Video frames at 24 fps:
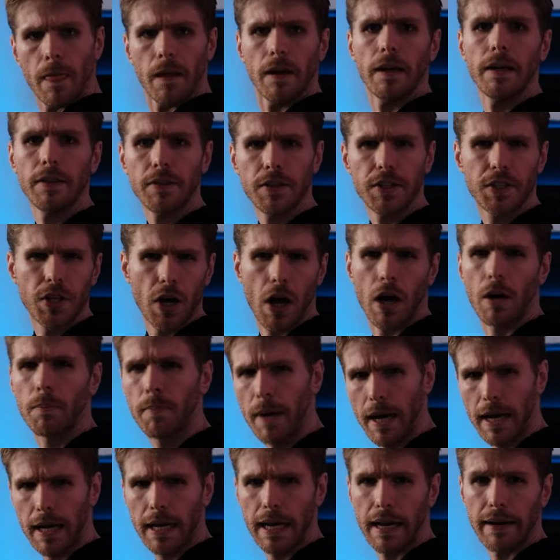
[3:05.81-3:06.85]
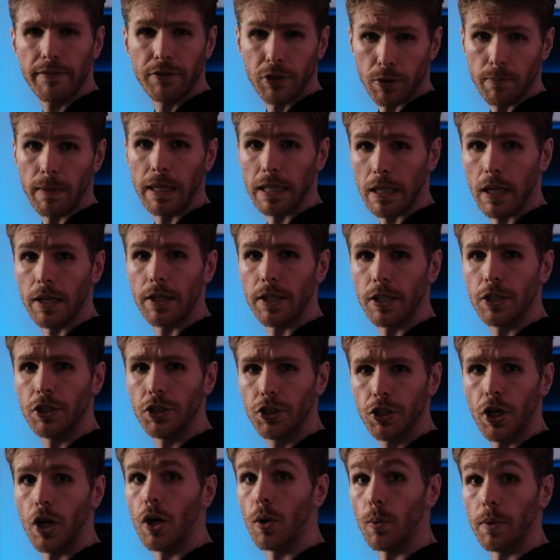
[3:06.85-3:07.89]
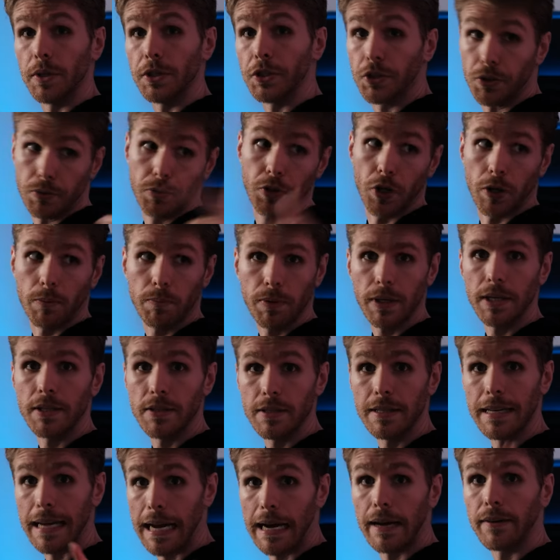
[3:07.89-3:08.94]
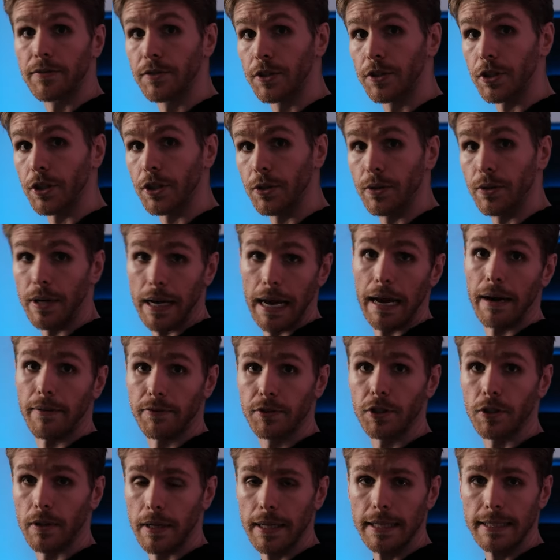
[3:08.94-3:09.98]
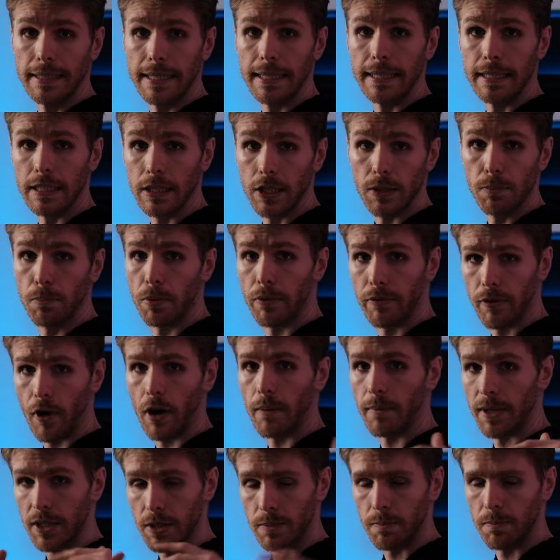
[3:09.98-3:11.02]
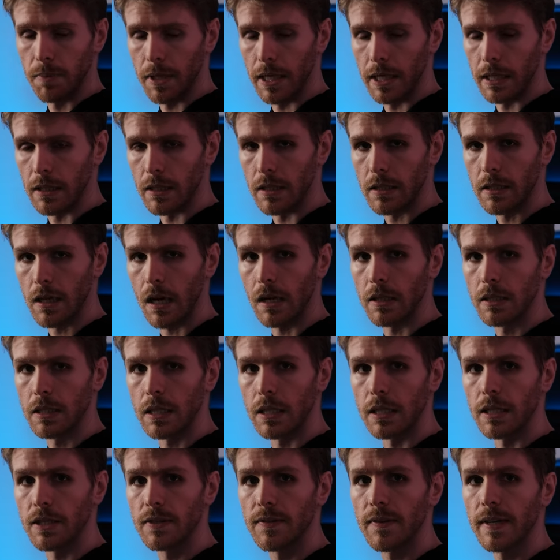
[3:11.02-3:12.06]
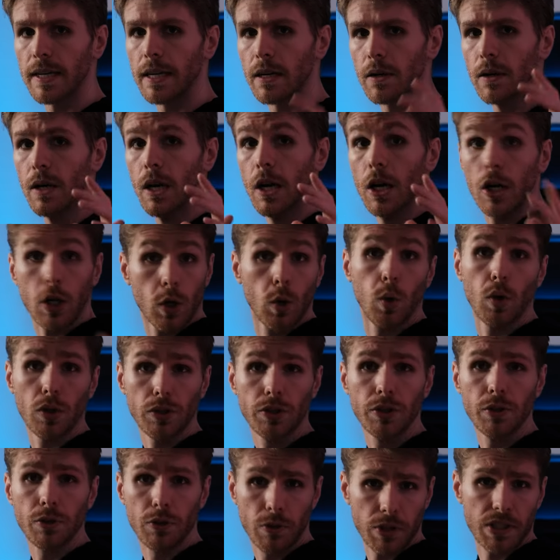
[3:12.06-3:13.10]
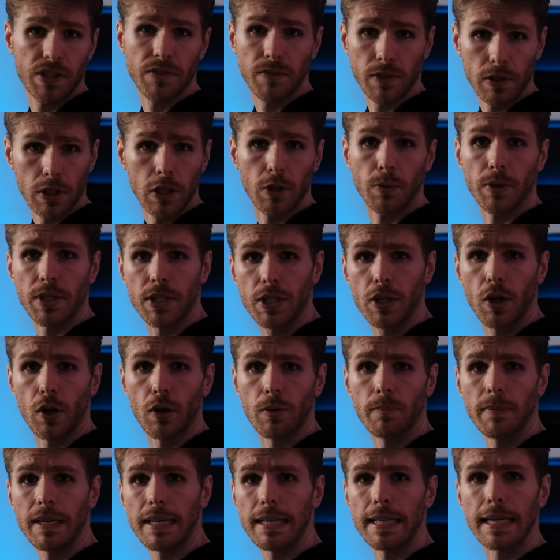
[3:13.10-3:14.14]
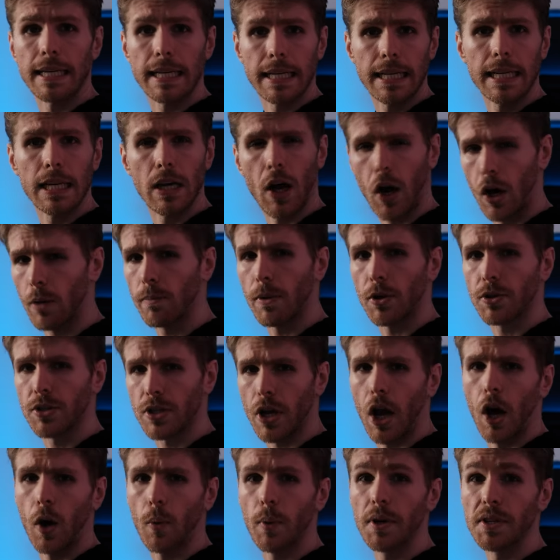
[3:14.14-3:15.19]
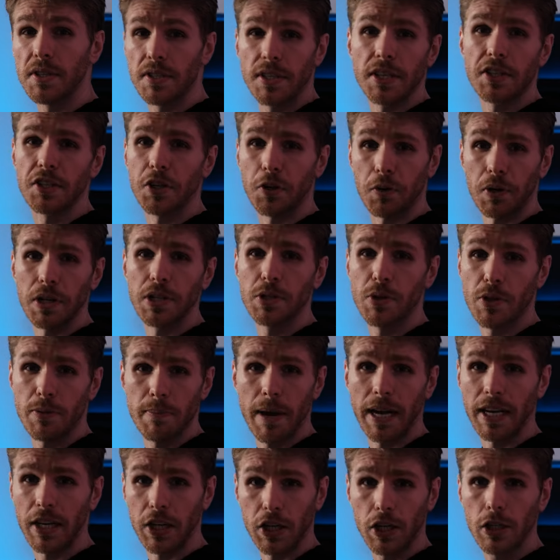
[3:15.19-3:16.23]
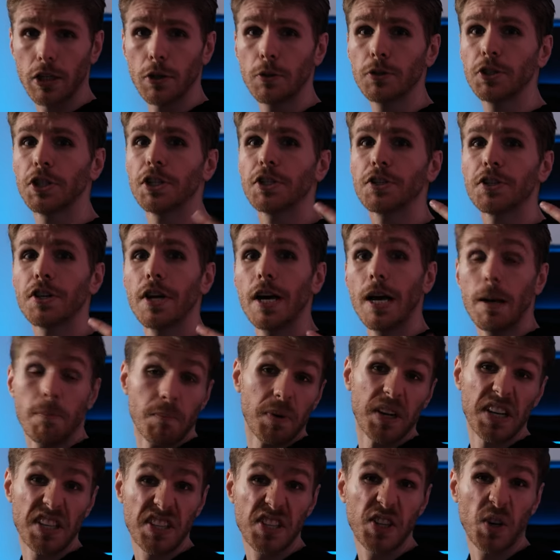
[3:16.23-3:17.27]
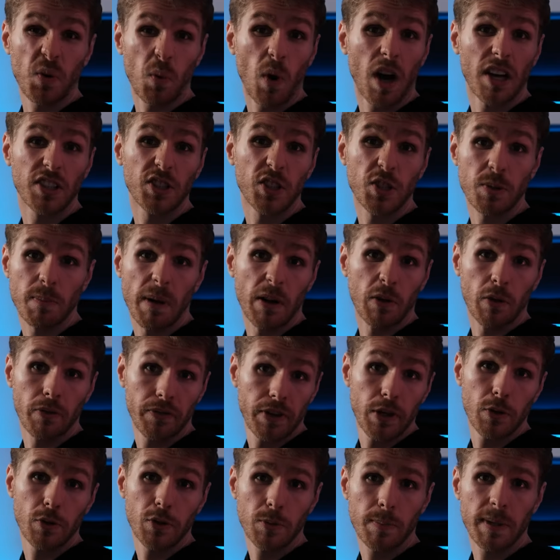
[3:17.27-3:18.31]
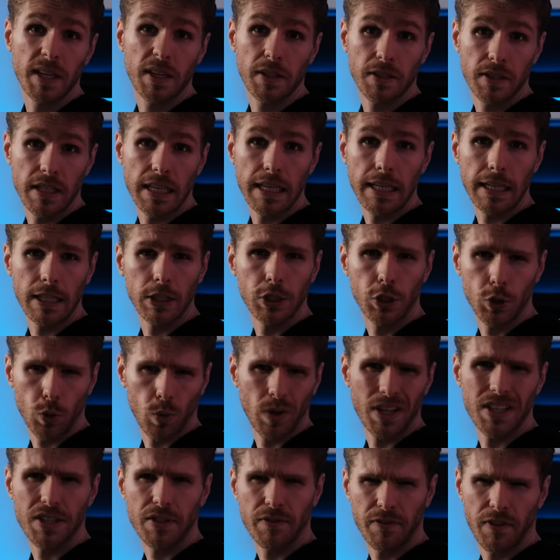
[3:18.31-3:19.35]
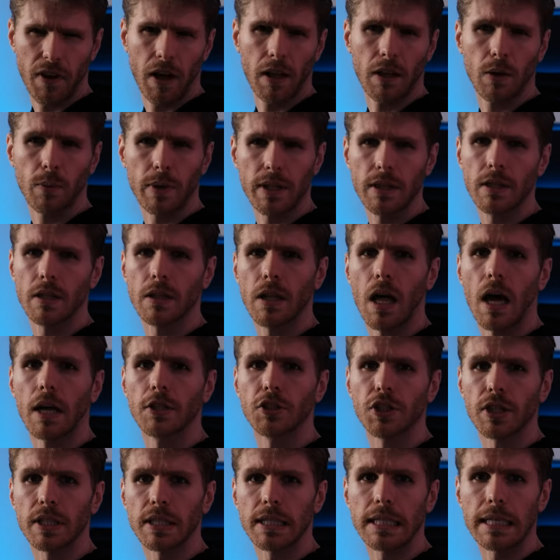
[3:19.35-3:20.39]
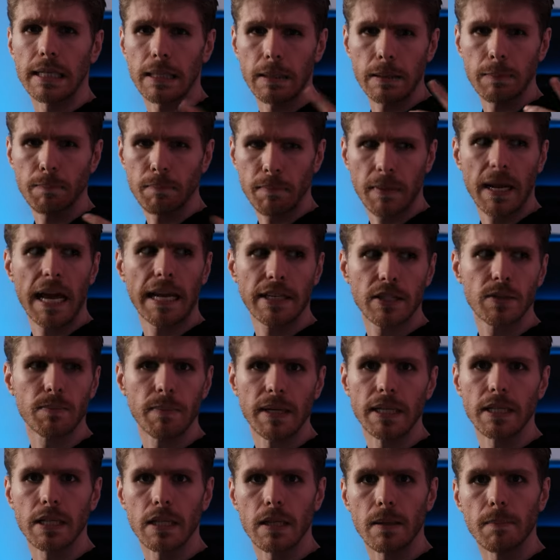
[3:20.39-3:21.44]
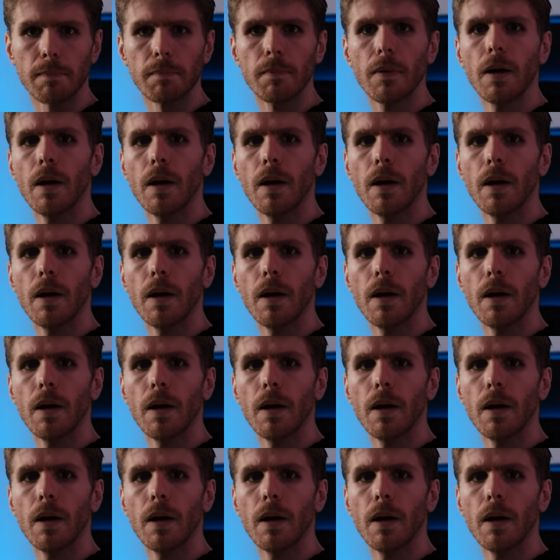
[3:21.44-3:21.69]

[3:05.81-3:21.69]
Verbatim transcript: In the talk back after my London show, which took place the afternoon after I attended the performance being discussed in this video, cool dude Christopher Lewis told me that he almost always disagrees with my conclusions, but he still watches my reviews because he enjoys following the logic that gets me to them.